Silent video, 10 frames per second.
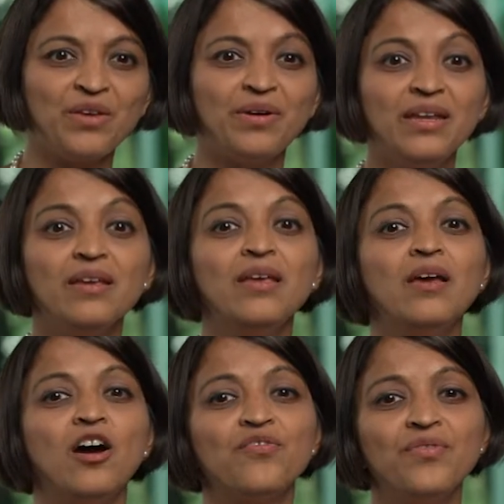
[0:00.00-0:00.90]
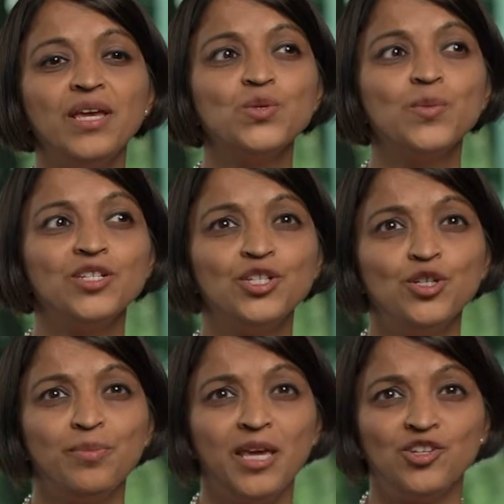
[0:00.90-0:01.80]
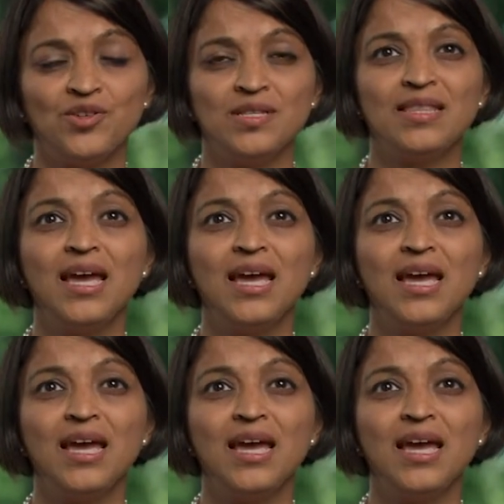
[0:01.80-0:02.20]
Right. Our phase one, two patients,